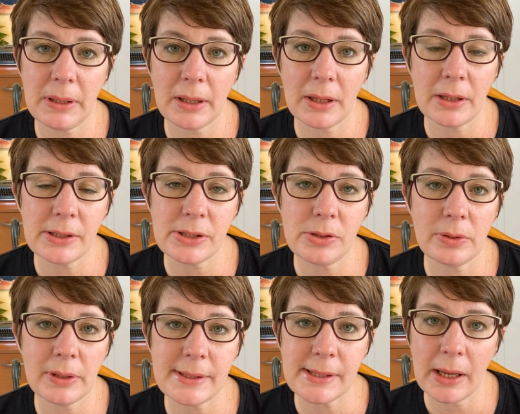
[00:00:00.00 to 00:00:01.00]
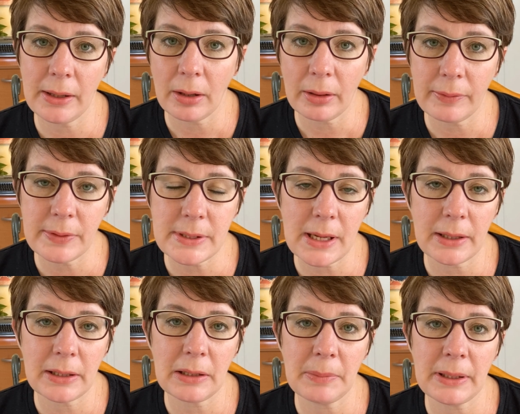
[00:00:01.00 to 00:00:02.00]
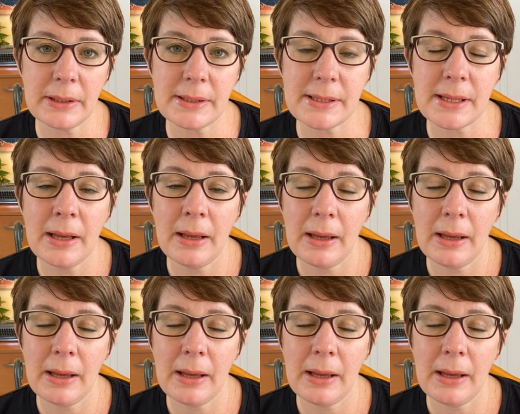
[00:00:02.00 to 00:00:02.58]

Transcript: because you can sign all of the documents